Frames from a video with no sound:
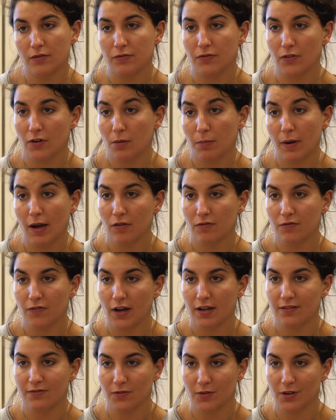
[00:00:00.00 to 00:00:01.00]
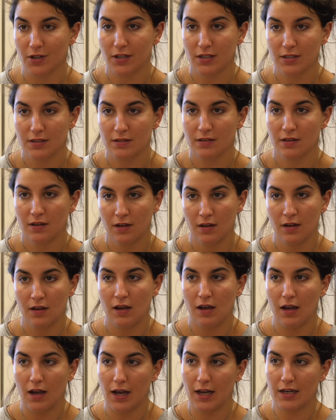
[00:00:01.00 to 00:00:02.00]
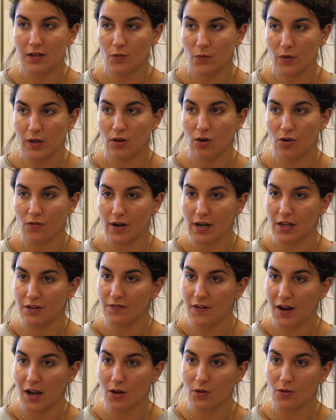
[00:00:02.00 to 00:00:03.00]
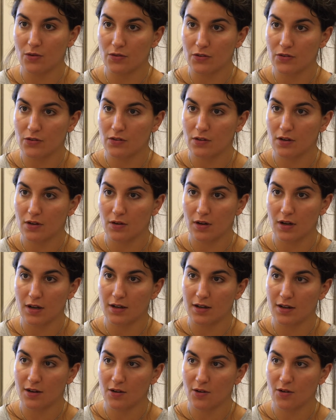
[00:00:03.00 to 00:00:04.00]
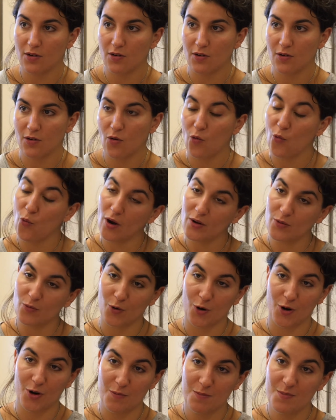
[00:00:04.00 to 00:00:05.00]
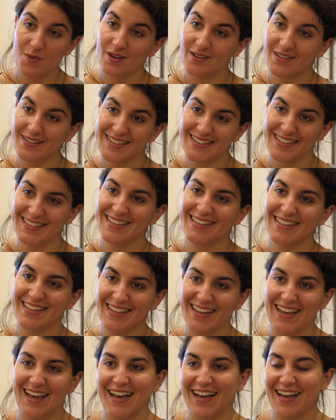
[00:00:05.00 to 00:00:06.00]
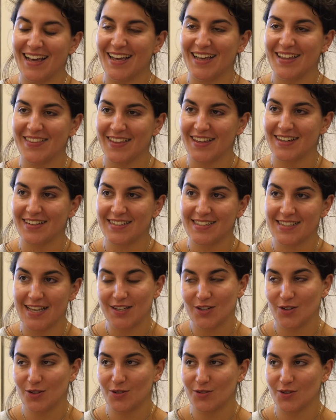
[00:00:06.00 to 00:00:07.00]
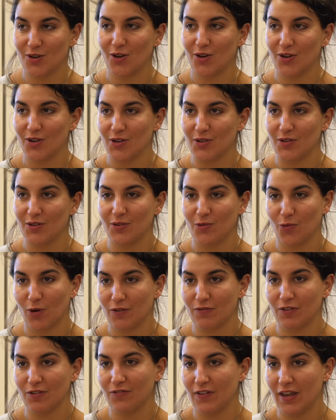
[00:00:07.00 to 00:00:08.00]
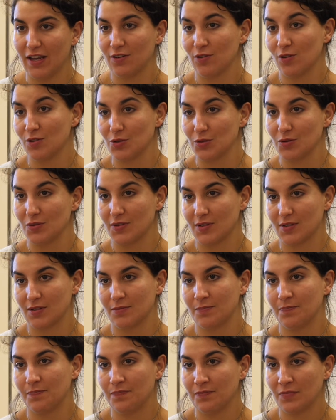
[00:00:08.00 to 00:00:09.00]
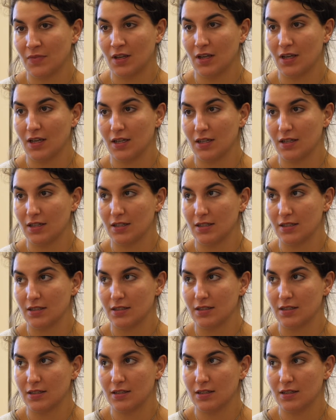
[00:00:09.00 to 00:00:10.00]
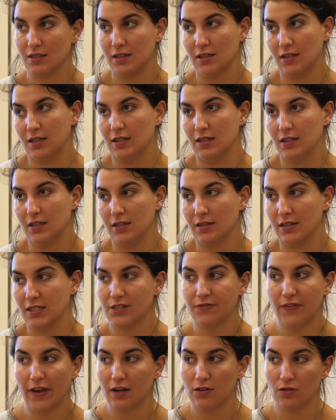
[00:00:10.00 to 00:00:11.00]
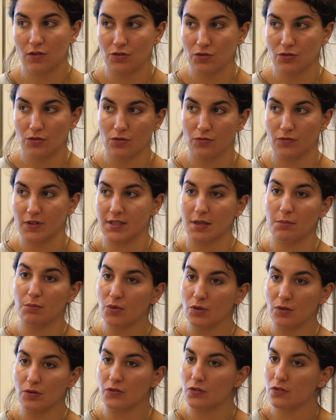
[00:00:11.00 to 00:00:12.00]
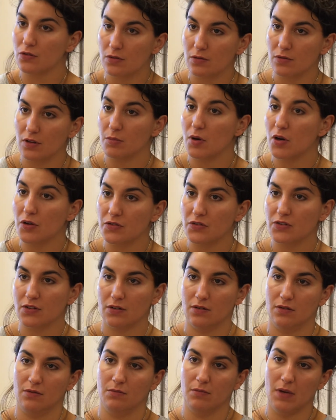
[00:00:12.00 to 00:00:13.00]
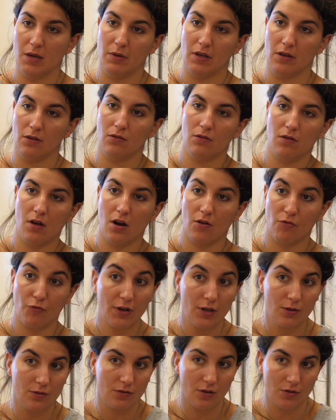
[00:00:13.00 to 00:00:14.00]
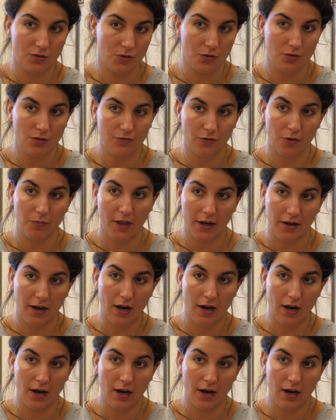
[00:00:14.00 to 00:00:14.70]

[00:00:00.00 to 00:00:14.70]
for about 5 weeks, and we already found one worm that settled on one of the fake nodules, and this fake nodule resembled the most maybe a real nodule from that